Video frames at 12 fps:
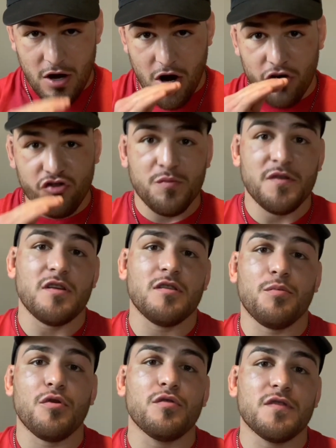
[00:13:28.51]
100% of
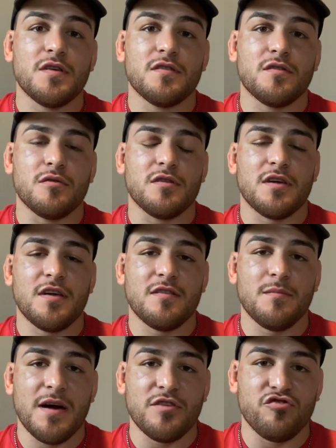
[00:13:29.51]
the proceeds go to the kids
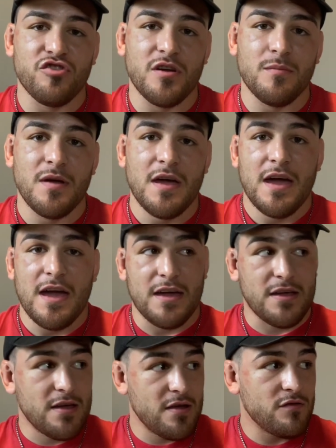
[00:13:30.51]
in my gym
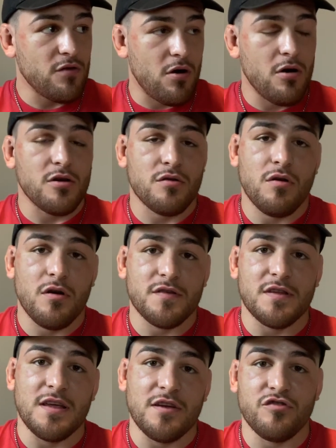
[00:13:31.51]
and kids all across
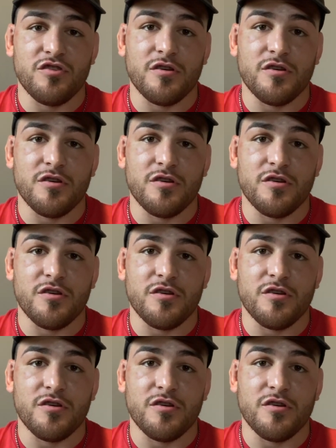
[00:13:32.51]
the nation,